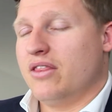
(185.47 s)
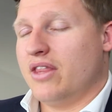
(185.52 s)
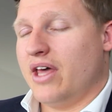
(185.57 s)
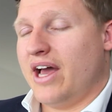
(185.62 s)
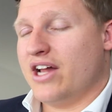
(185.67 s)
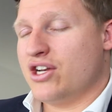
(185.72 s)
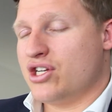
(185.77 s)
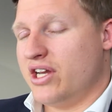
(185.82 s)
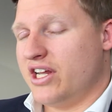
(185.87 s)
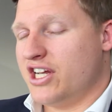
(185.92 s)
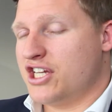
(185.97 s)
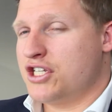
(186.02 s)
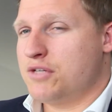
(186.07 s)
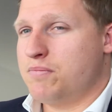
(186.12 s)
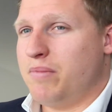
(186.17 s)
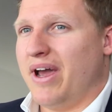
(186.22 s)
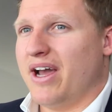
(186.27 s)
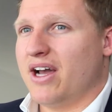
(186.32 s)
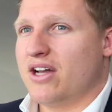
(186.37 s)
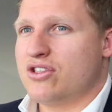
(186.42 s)
they actually
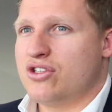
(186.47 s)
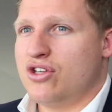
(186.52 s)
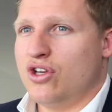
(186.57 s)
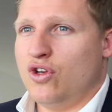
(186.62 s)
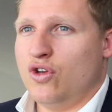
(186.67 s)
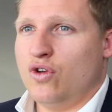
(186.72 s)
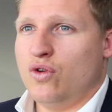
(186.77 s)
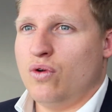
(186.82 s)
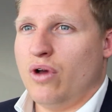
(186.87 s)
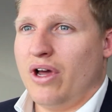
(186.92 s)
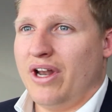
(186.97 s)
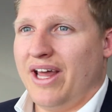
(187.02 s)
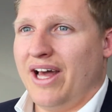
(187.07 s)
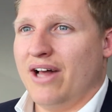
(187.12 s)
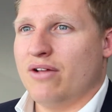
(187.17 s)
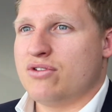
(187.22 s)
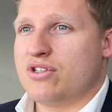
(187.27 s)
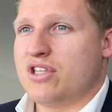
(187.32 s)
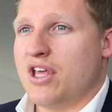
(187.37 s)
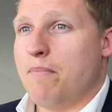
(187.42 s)
expect to
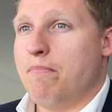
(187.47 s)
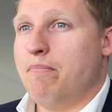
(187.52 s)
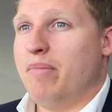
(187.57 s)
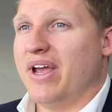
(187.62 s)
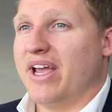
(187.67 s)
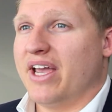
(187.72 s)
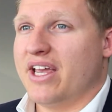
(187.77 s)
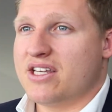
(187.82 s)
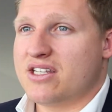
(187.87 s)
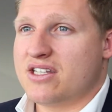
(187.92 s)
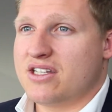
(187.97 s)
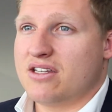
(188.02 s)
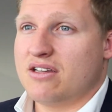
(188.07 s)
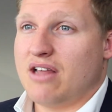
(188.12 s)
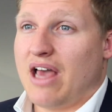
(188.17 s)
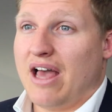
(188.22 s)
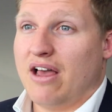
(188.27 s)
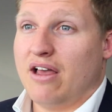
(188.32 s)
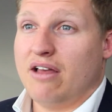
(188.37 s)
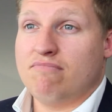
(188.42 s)
announce their
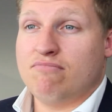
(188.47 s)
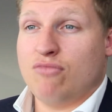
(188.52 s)
biggest